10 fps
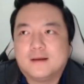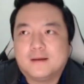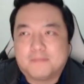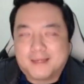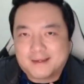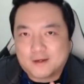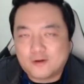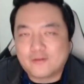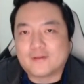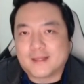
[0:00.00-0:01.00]
being
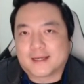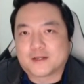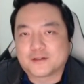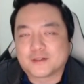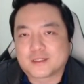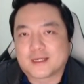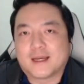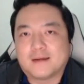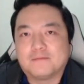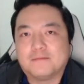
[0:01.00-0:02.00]
overly anxious
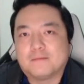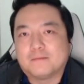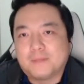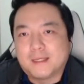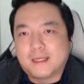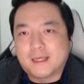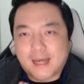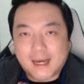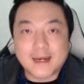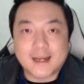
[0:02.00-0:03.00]
can be
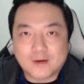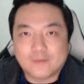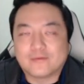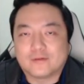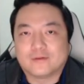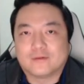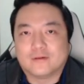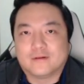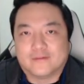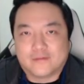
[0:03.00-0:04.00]
unhelpful
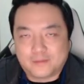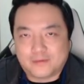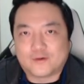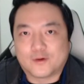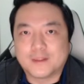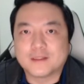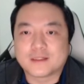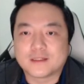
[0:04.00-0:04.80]
for performance.